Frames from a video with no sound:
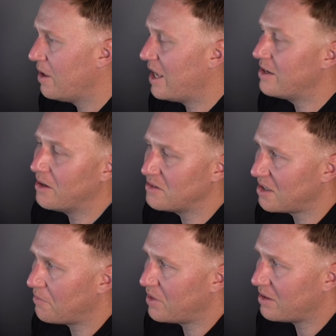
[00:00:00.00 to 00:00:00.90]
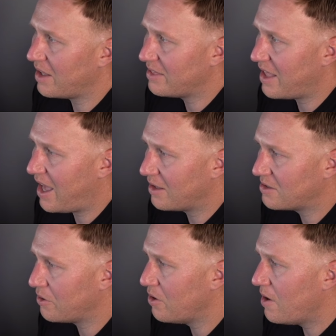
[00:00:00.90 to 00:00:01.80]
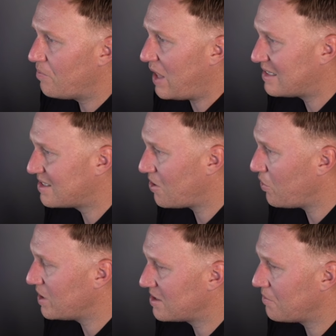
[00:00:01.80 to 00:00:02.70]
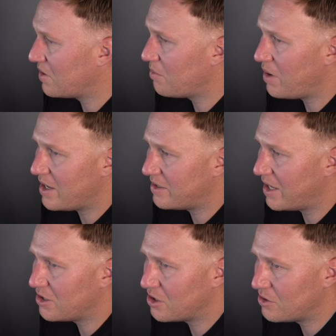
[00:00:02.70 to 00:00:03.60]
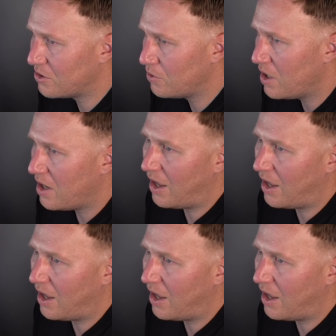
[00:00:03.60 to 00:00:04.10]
and does something like that. So that's always something to pay attention to.